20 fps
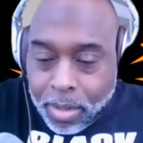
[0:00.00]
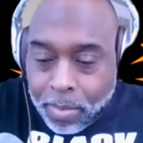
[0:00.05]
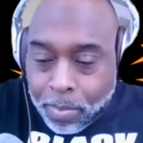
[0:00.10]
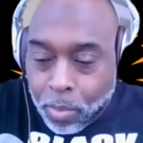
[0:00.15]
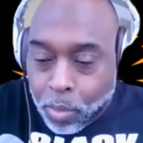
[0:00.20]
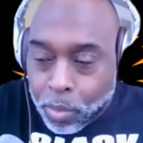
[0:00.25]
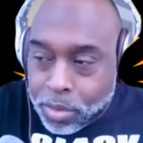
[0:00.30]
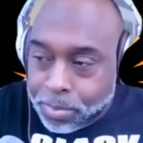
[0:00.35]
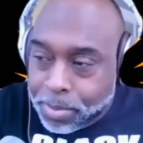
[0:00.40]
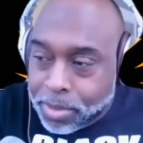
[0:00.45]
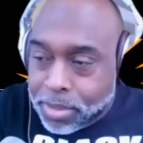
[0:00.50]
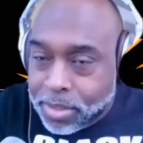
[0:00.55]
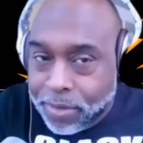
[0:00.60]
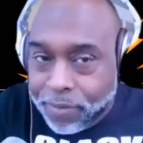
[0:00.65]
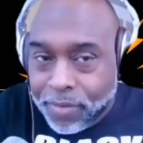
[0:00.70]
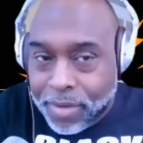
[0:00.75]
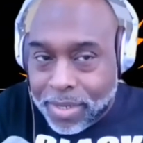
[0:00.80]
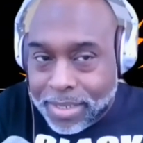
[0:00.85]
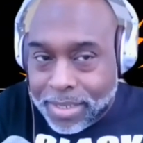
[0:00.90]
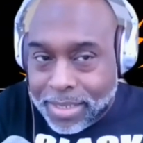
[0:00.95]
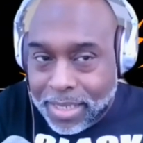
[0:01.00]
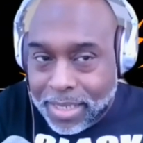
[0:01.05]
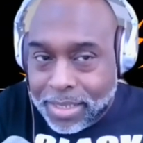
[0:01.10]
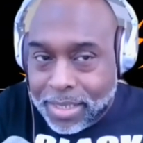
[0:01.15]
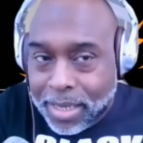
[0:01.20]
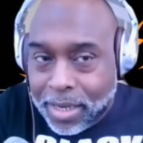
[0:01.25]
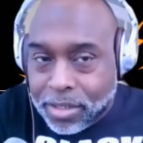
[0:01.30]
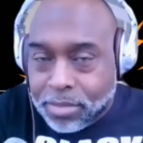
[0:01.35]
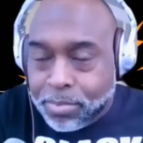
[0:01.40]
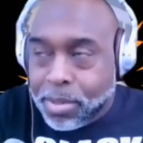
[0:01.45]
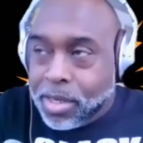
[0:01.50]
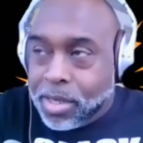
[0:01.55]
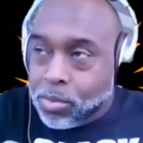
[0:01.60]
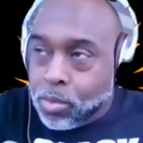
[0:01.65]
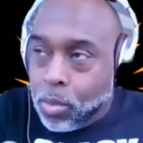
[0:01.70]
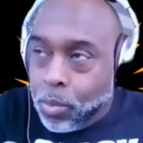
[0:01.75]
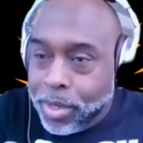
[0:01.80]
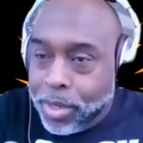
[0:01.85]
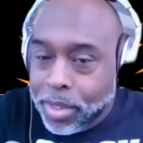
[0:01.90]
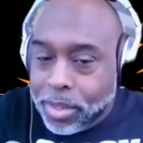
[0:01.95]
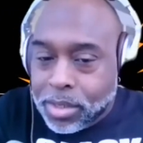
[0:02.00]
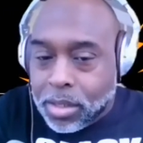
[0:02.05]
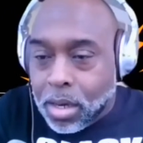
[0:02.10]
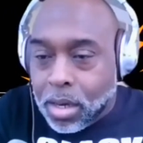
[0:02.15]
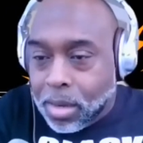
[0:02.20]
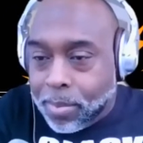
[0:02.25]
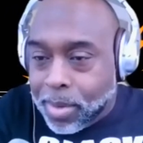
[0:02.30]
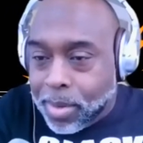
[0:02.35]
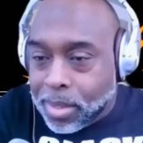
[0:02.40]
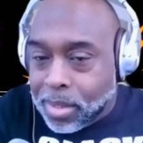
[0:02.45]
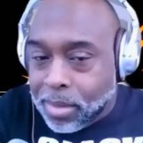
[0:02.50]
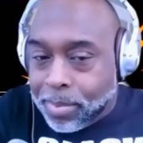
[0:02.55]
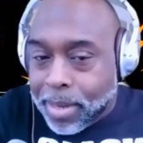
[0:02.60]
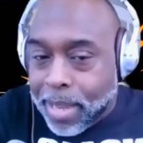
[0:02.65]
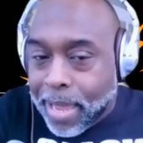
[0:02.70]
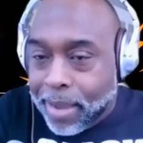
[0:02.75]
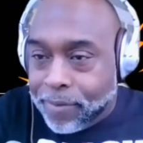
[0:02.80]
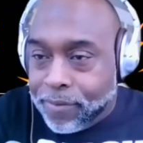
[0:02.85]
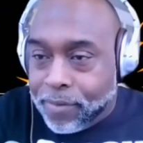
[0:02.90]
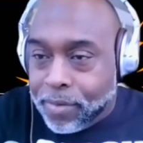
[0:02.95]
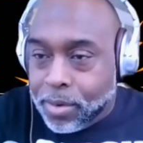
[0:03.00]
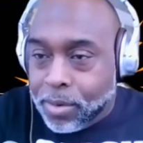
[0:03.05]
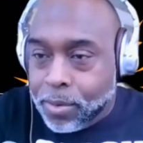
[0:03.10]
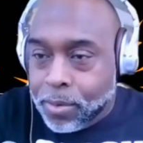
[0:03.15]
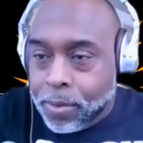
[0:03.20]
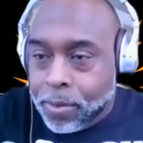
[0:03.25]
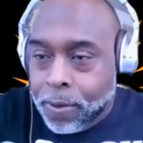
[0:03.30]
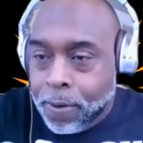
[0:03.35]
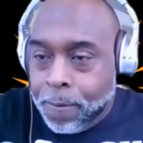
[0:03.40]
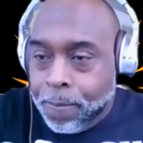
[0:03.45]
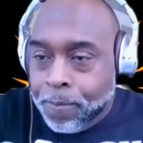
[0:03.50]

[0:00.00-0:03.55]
more specific details because we just talk about the Black vote